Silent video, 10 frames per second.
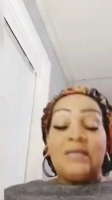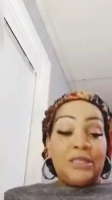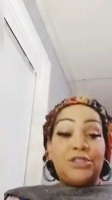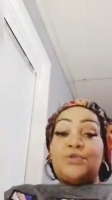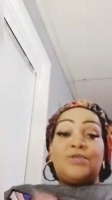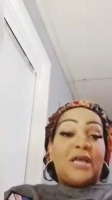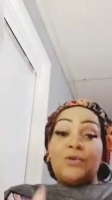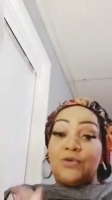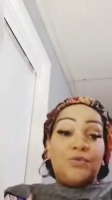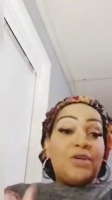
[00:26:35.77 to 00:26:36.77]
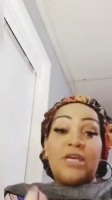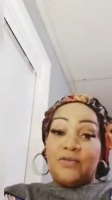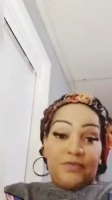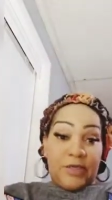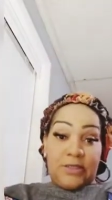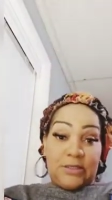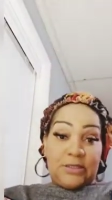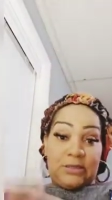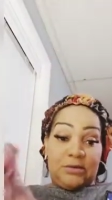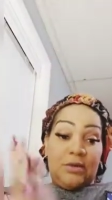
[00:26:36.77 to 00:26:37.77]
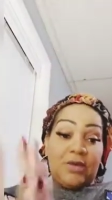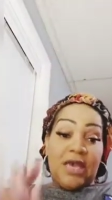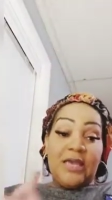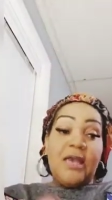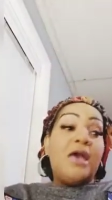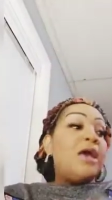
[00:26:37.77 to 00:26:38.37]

issues that you can't fix, okay?